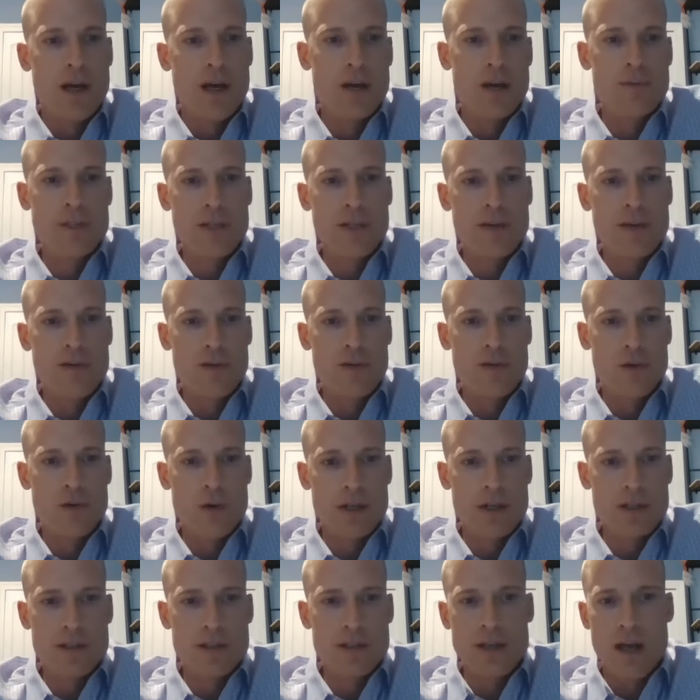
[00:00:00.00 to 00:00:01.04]
to give
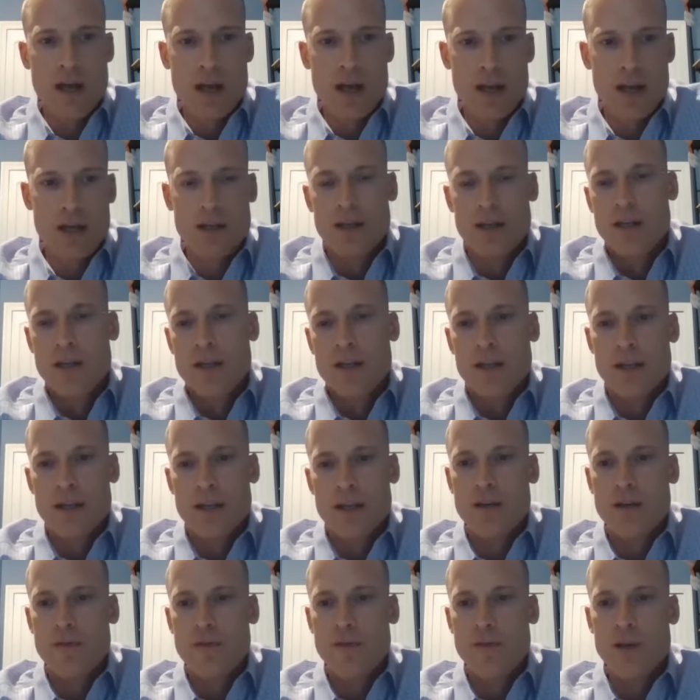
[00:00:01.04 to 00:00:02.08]
everyone just kind of get
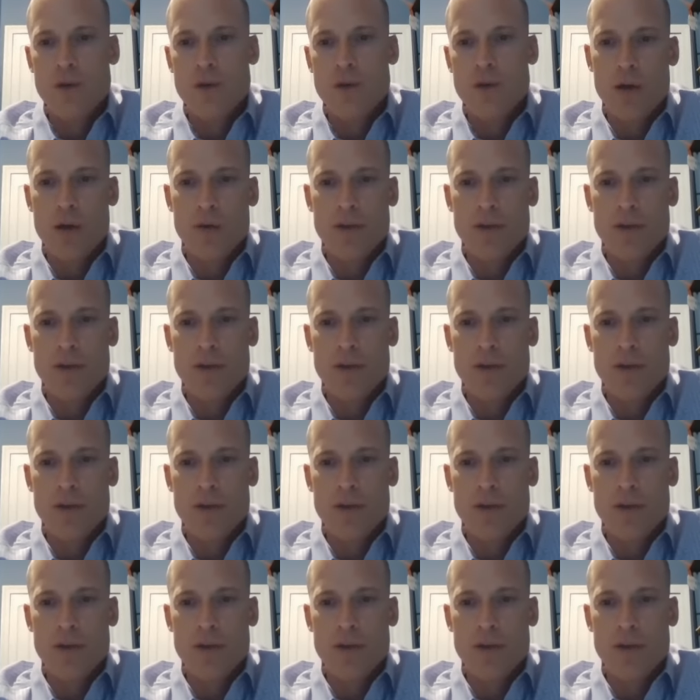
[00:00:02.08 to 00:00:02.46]
their feet wet with